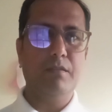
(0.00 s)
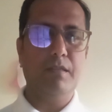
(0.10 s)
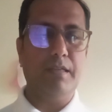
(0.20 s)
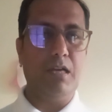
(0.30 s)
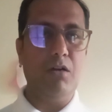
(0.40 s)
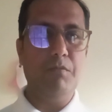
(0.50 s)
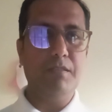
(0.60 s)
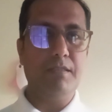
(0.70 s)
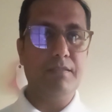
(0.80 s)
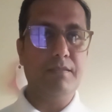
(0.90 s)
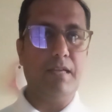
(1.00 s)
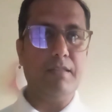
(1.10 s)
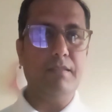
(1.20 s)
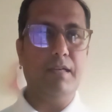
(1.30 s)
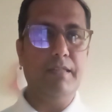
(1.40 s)
like how much
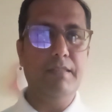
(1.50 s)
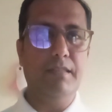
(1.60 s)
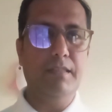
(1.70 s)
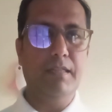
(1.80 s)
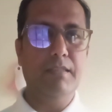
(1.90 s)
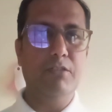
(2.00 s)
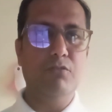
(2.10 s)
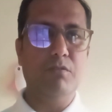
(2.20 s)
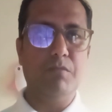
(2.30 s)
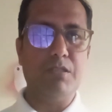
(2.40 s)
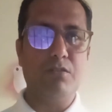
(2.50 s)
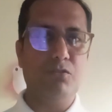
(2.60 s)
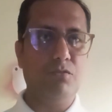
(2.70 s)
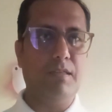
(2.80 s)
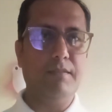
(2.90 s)
exactly ideally I need to invest.
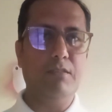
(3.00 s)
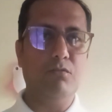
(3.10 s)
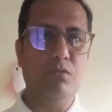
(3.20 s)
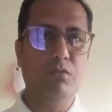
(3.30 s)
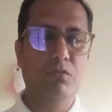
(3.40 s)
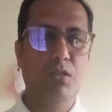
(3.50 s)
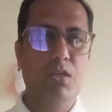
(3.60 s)
So as I told you,